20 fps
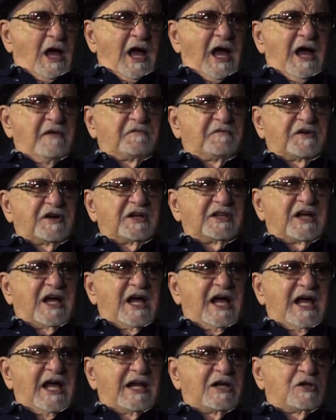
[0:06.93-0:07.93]
I figured the
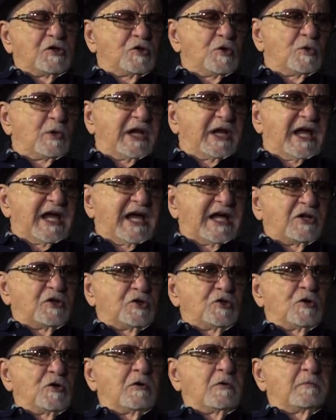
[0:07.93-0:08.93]
guy had to do what he had to
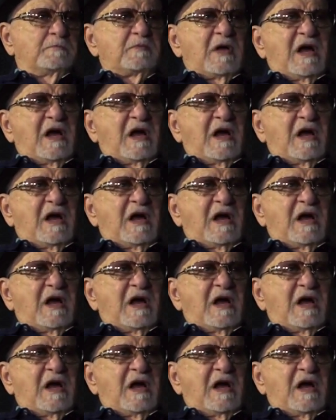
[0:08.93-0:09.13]
do.